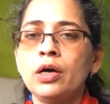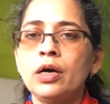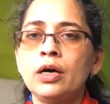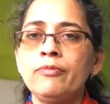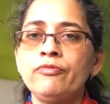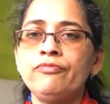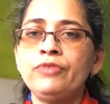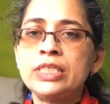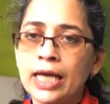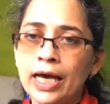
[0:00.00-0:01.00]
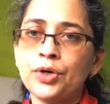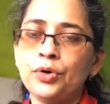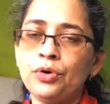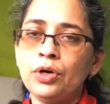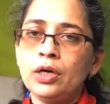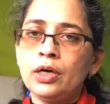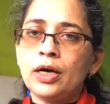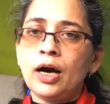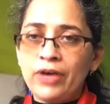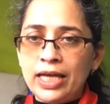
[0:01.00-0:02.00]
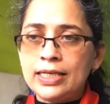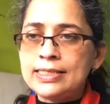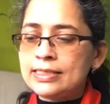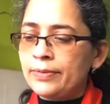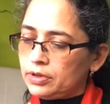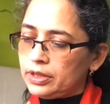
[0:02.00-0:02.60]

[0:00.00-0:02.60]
vitiligo awareness.